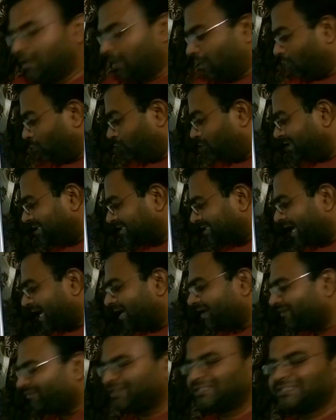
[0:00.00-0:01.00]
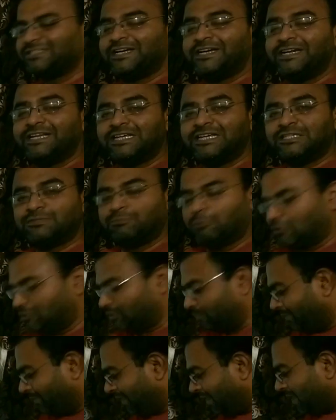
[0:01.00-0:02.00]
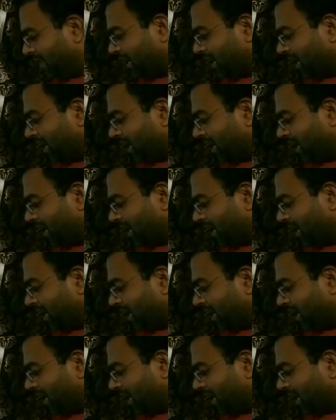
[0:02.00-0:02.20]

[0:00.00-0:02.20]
Now, this kind of a study is possible